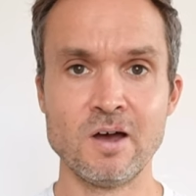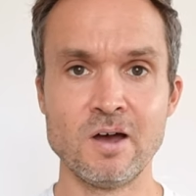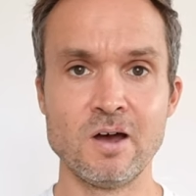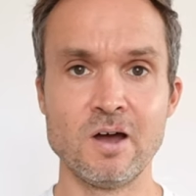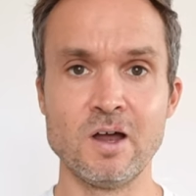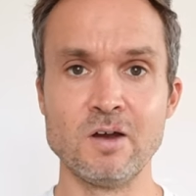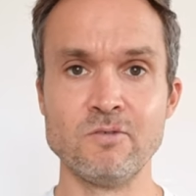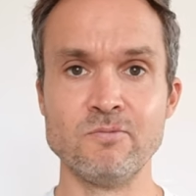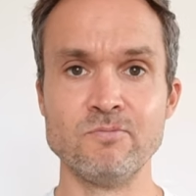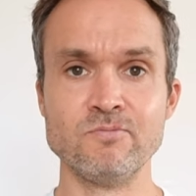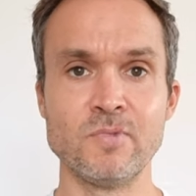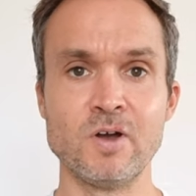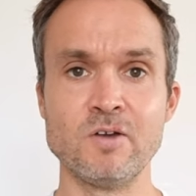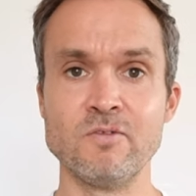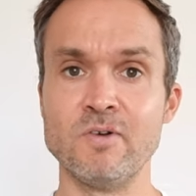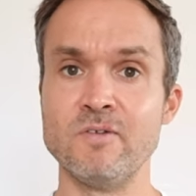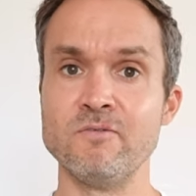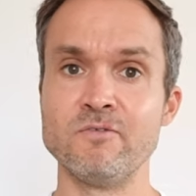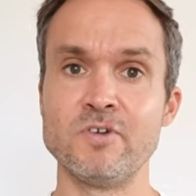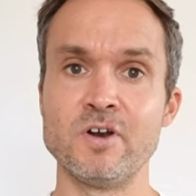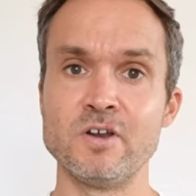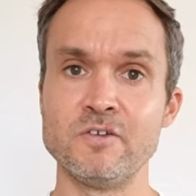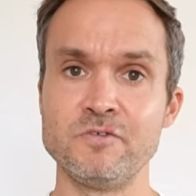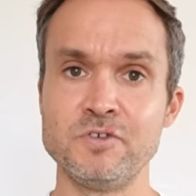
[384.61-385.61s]
I
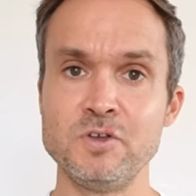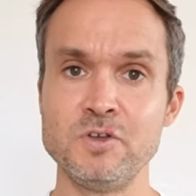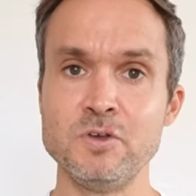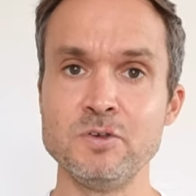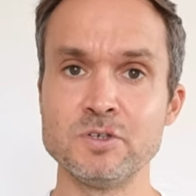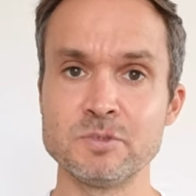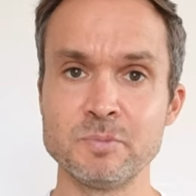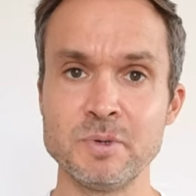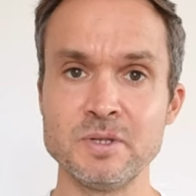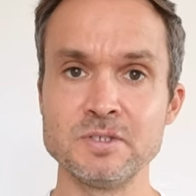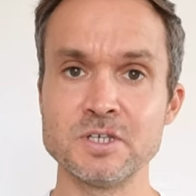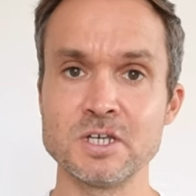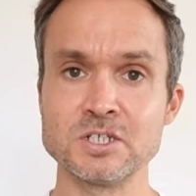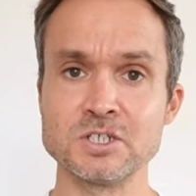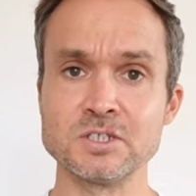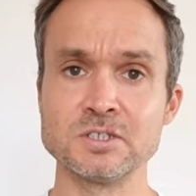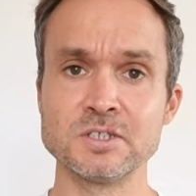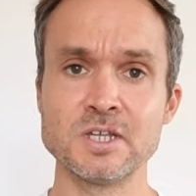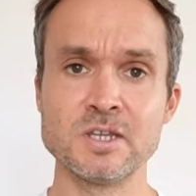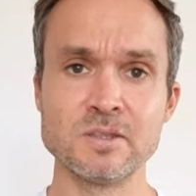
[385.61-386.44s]
run very few speed sessions.